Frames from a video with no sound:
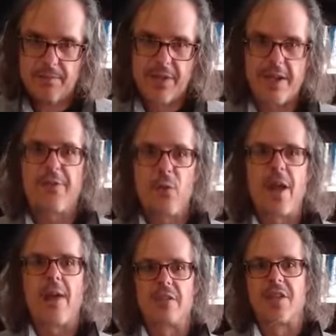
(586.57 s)
if we
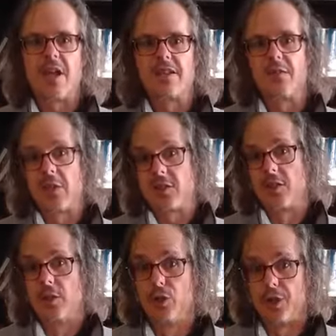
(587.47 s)
have a scientific
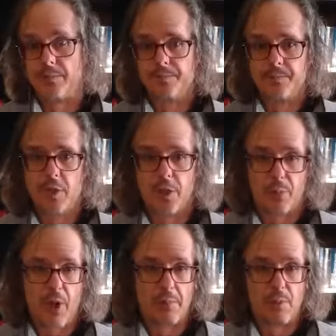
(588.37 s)
solution to the
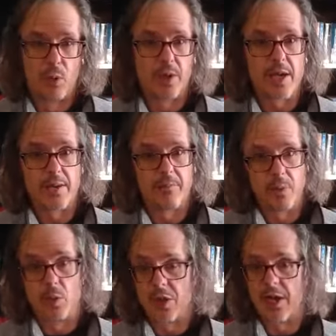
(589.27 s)
problem we're in,
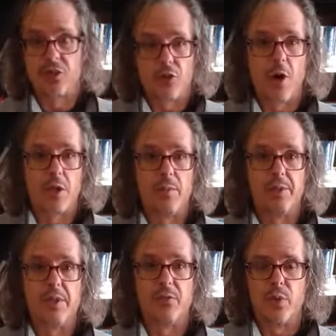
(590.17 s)
which I strongly
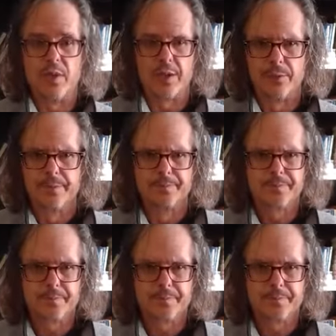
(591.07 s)
believe we do,